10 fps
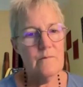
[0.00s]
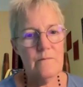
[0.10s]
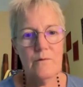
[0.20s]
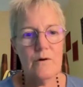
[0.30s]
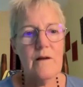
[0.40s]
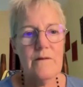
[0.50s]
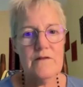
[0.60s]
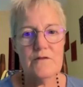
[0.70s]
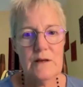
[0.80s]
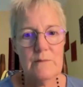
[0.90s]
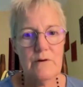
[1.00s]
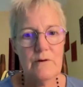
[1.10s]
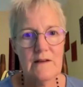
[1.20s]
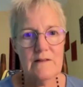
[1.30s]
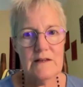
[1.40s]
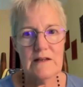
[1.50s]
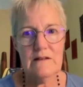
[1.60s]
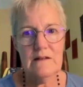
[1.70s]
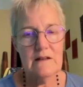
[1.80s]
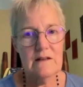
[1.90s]
were on the street
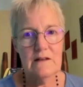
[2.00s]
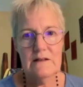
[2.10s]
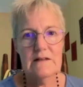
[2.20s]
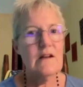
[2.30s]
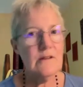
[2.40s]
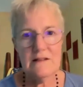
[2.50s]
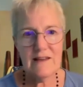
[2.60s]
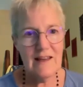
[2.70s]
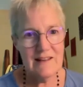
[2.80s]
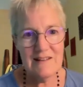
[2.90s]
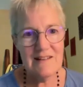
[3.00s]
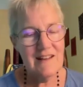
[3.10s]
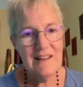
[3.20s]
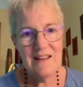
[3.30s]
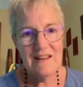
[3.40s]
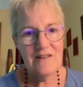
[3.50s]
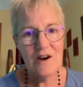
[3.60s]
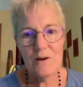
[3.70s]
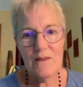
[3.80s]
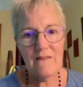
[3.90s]
protesting, nearly dead,
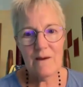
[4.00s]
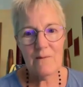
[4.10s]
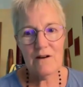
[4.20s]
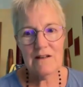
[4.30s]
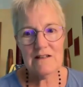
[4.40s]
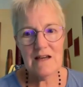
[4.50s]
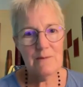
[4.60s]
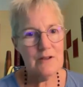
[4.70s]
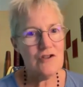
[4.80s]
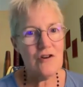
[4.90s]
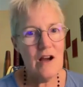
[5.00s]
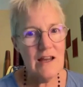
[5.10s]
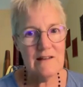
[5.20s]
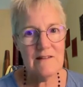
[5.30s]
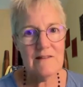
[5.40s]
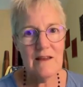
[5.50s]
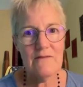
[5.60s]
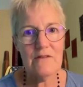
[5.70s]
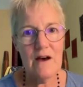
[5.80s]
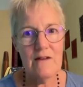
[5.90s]
knowing that they were going to die, but trying to save
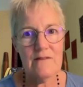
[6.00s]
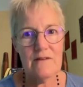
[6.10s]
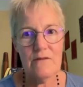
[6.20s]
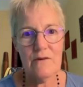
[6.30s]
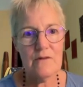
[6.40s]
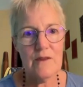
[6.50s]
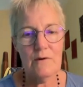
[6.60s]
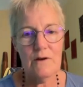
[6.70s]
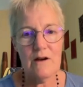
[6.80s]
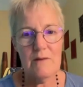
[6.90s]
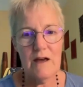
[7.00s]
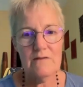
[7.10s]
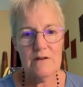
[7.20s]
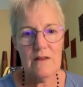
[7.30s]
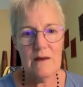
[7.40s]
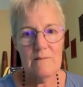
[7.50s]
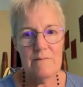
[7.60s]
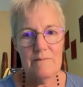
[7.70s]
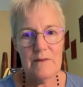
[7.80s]
the lives of those that would come after them.